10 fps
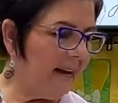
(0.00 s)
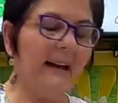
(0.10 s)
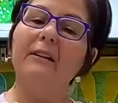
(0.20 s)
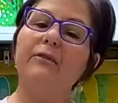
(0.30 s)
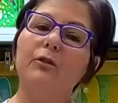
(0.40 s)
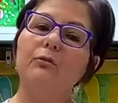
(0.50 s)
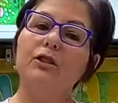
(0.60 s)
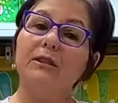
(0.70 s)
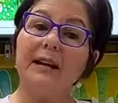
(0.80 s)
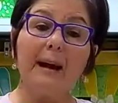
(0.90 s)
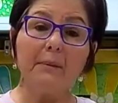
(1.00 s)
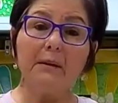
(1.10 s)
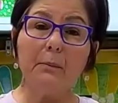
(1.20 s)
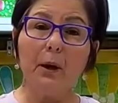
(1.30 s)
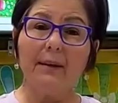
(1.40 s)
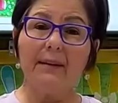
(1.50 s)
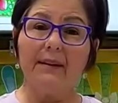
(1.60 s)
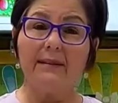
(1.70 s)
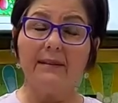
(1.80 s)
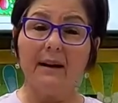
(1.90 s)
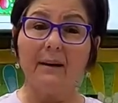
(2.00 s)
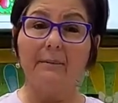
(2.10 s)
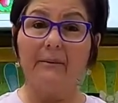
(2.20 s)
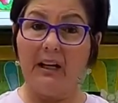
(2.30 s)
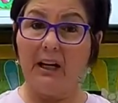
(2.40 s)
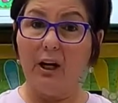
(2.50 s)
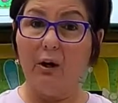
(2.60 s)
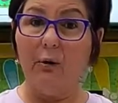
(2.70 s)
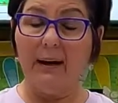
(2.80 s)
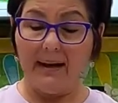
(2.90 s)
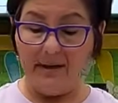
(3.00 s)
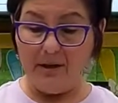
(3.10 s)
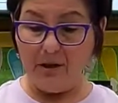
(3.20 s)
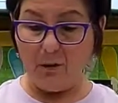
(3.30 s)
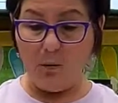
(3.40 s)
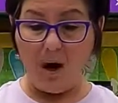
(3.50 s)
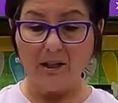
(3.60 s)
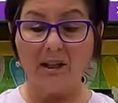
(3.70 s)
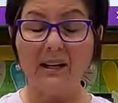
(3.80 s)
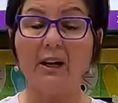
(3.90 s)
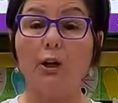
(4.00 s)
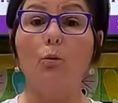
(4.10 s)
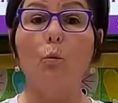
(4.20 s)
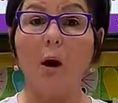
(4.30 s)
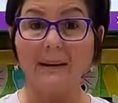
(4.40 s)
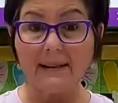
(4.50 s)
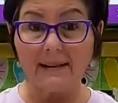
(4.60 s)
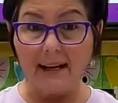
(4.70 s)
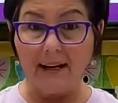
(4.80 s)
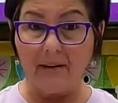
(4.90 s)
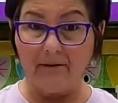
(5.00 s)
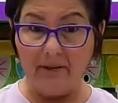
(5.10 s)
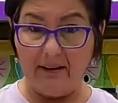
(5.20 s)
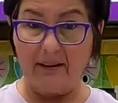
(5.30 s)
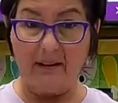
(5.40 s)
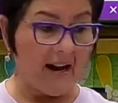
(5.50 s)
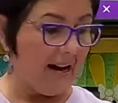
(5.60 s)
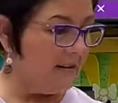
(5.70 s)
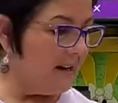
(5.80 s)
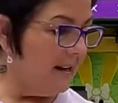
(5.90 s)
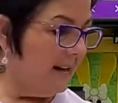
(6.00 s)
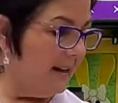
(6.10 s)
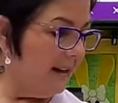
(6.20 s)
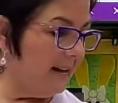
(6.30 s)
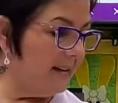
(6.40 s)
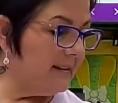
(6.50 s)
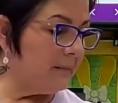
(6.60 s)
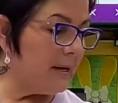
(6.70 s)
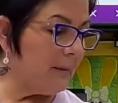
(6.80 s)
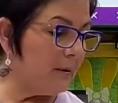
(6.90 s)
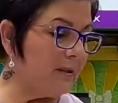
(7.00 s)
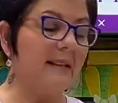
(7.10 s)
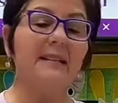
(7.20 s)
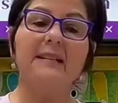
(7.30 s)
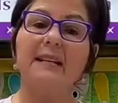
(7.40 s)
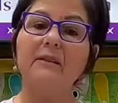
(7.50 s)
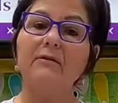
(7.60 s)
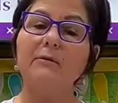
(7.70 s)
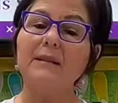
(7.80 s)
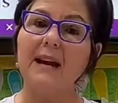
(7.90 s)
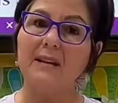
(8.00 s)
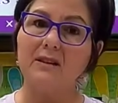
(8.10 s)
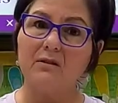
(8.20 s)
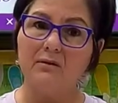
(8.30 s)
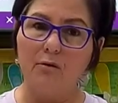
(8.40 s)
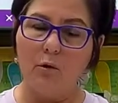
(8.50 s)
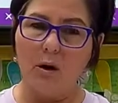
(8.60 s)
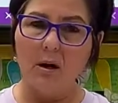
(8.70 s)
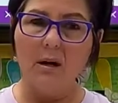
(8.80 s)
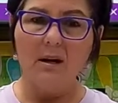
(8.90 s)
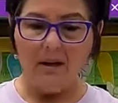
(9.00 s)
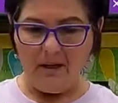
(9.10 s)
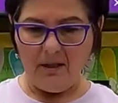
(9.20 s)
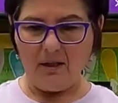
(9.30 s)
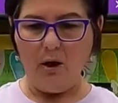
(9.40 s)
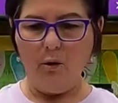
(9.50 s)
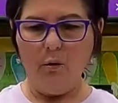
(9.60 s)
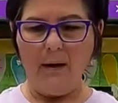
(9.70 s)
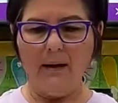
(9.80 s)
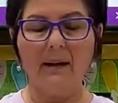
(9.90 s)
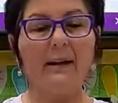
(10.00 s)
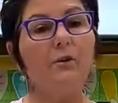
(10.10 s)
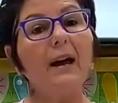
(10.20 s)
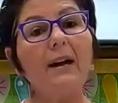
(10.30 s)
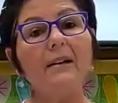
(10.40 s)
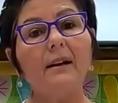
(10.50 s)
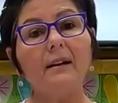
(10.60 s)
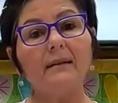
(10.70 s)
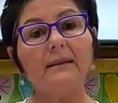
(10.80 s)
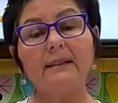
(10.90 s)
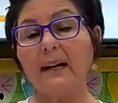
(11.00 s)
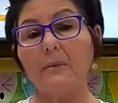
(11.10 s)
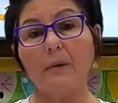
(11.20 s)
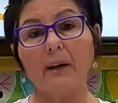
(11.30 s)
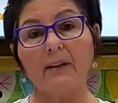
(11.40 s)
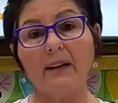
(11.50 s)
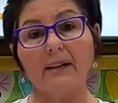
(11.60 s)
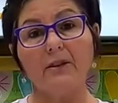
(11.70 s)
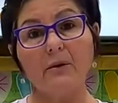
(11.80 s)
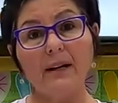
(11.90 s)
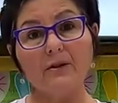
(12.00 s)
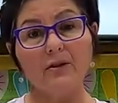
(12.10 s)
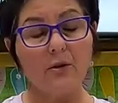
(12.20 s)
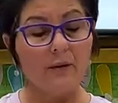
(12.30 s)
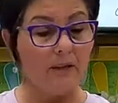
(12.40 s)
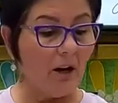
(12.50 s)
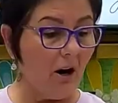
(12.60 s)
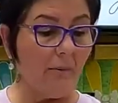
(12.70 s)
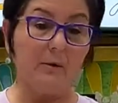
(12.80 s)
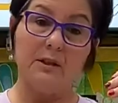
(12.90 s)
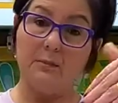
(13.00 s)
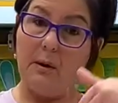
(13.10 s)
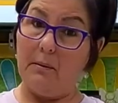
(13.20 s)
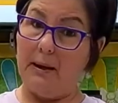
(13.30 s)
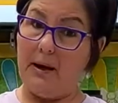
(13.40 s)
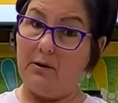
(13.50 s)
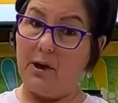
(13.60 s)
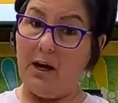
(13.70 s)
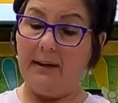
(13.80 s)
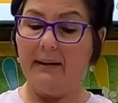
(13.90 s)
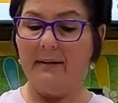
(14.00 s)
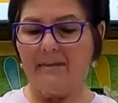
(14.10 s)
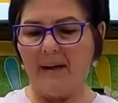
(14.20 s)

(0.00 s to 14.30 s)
If you just happened upon this video and you're watching it and you want to sign up for this class, it is September 16th from 10 to 4. So, and you can sign up right online too, angelsewing.com, which is probably how you got here.